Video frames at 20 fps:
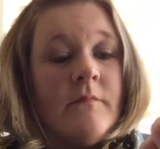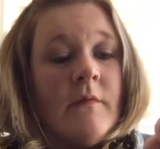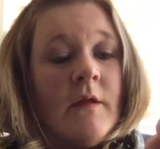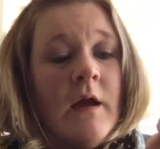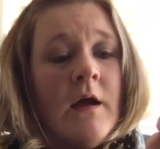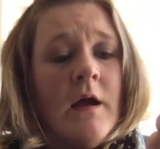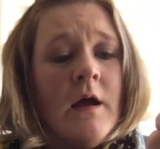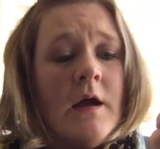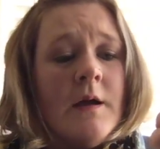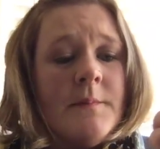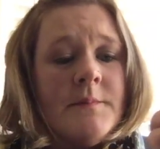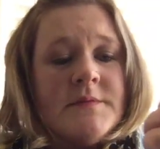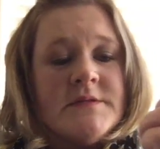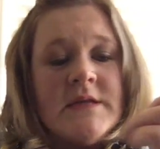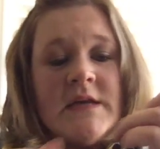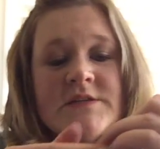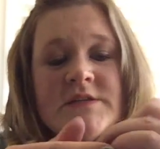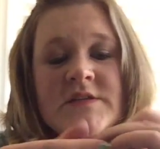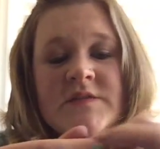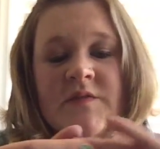So
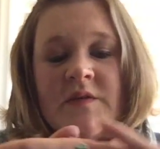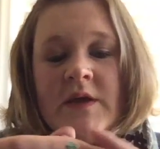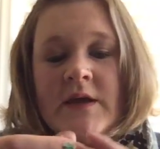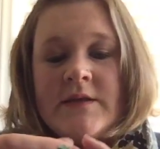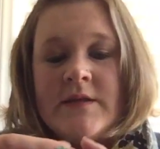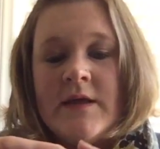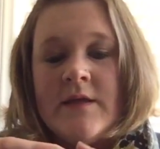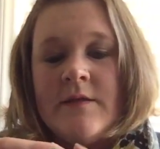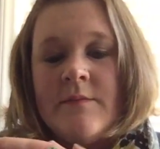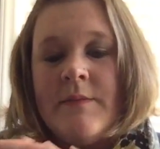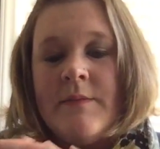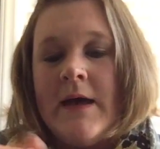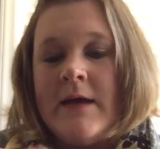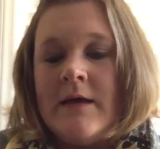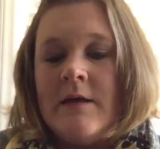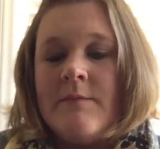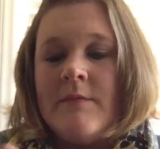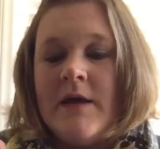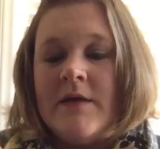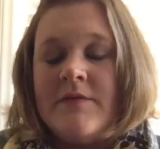I just feel like that the
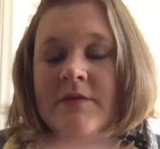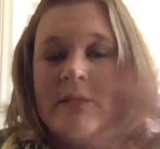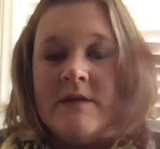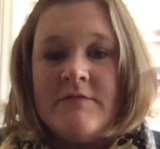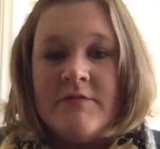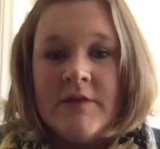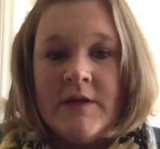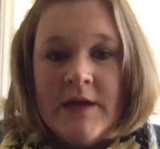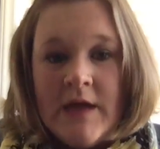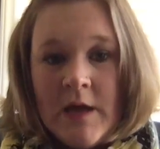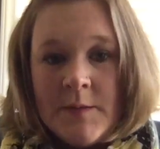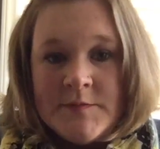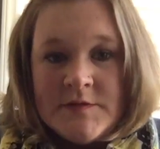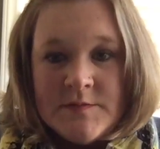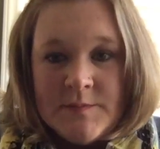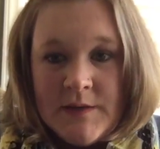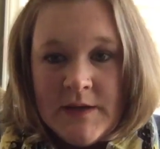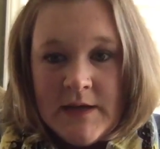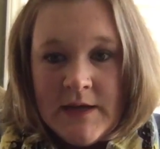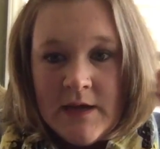bagging method really helps
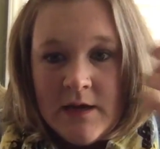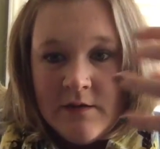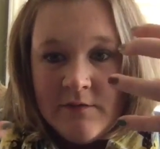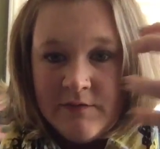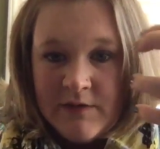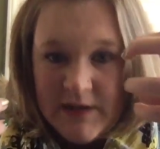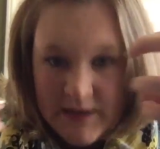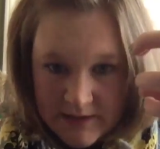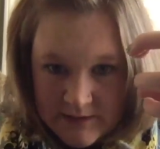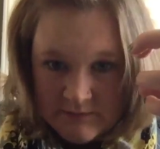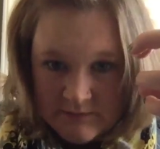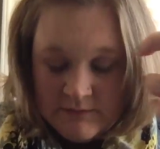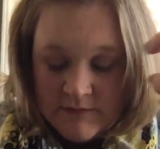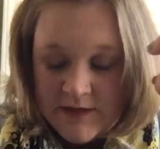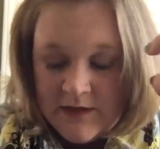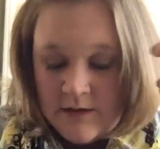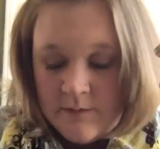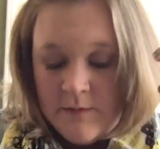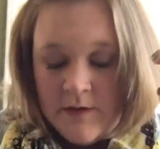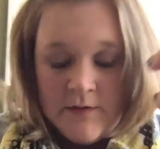me kind of like
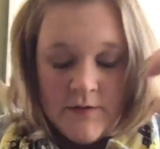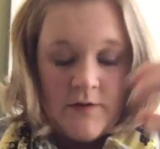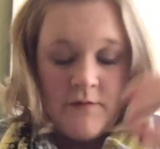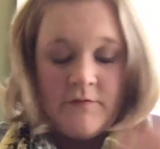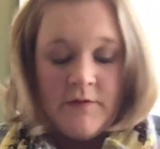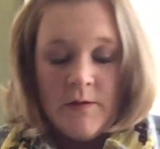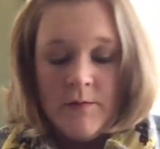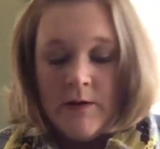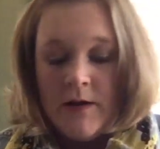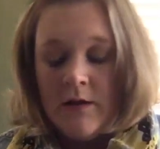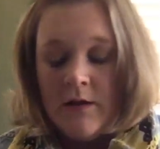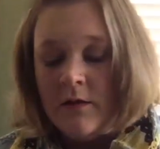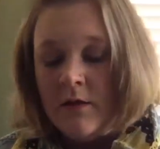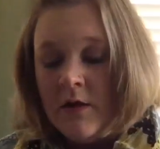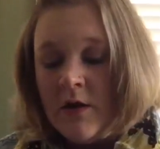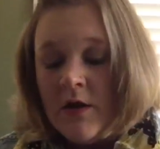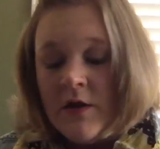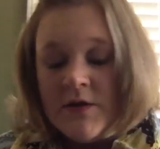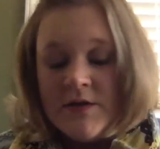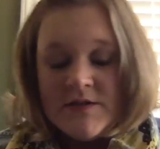get them on there really well.
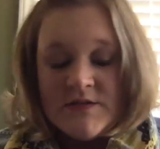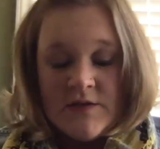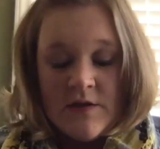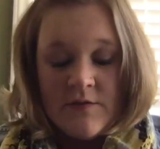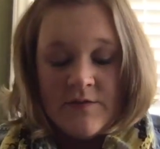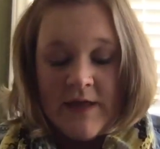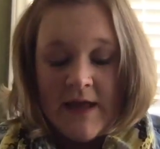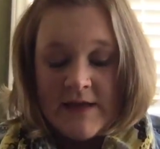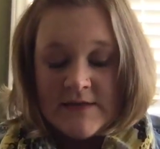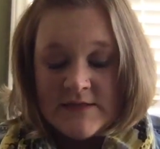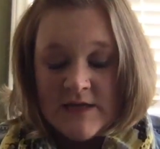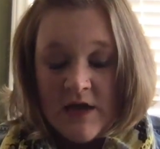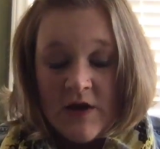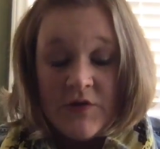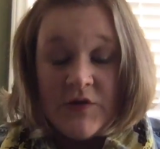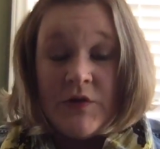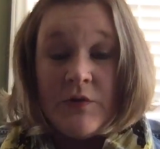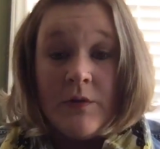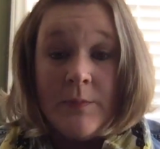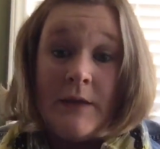So that's how
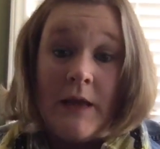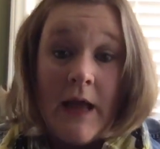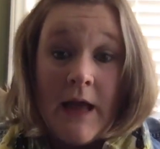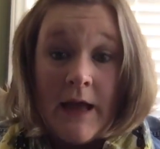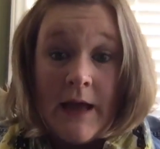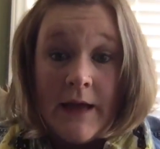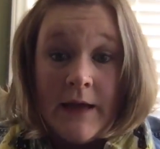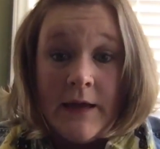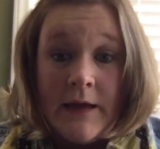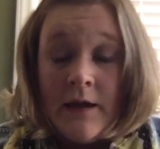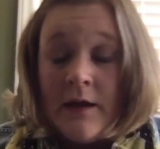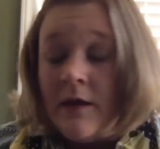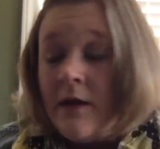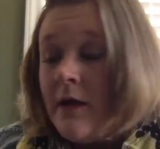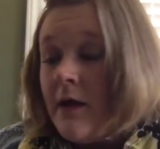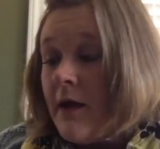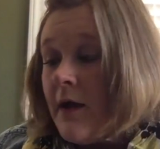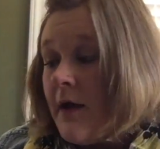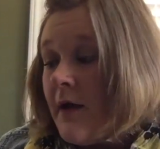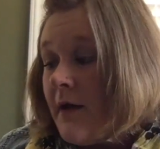you apply.
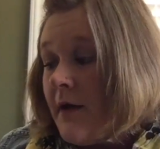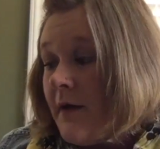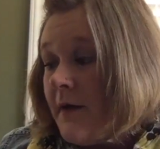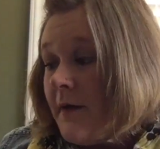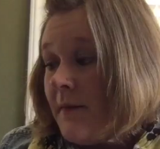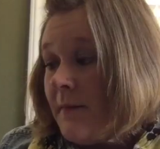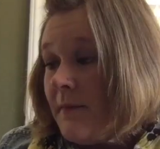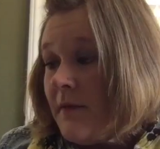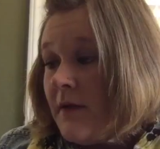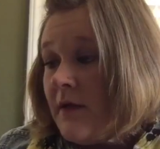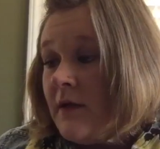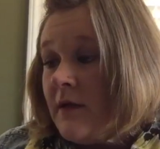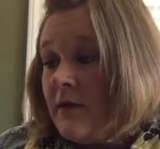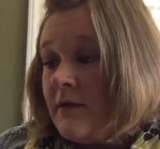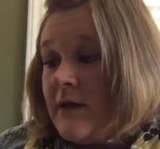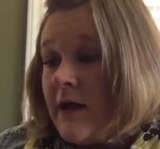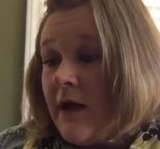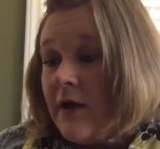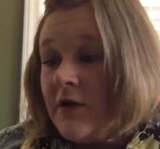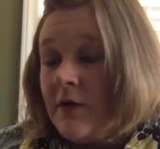Now
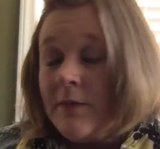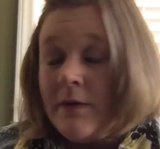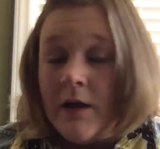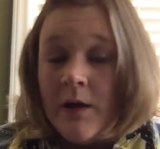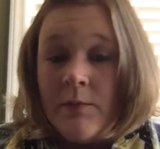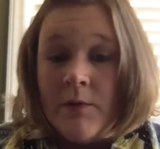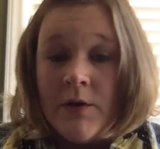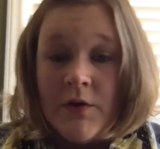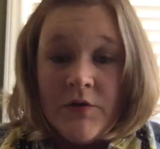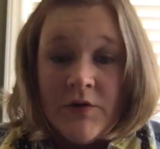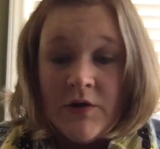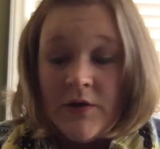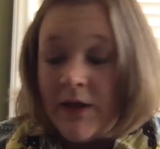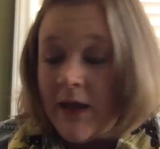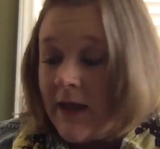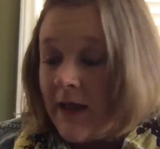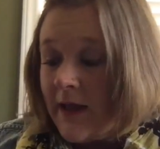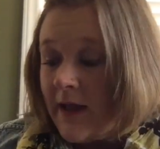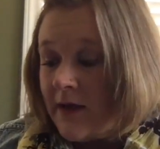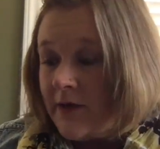you're probably wondering,
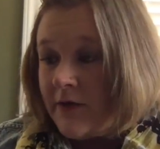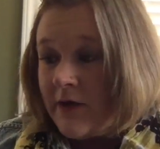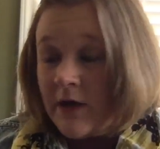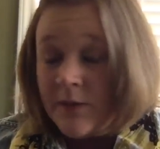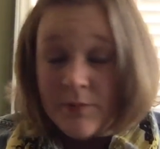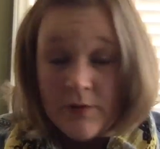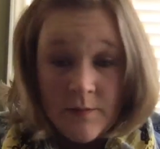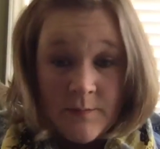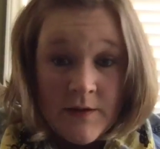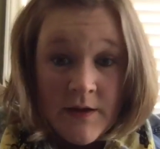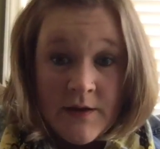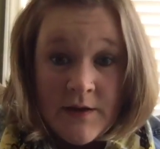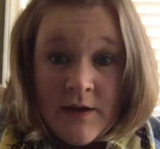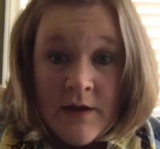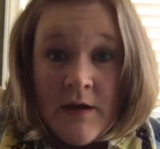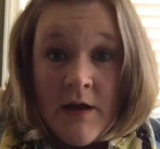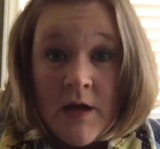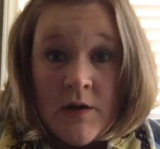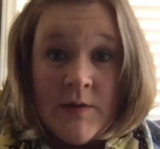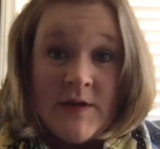okay, I know how to put them on now.
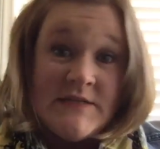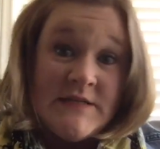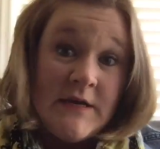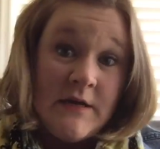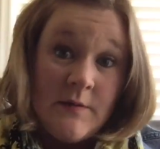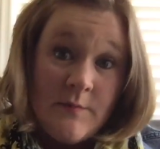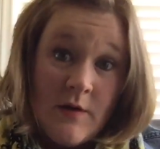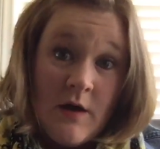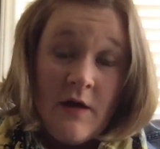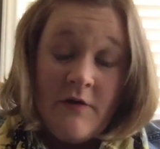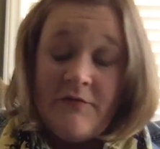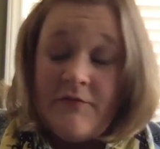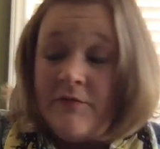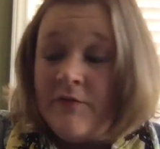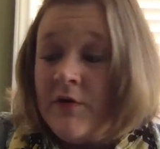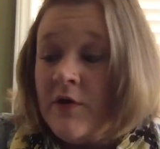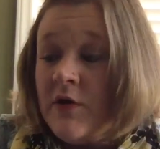How do I take them off?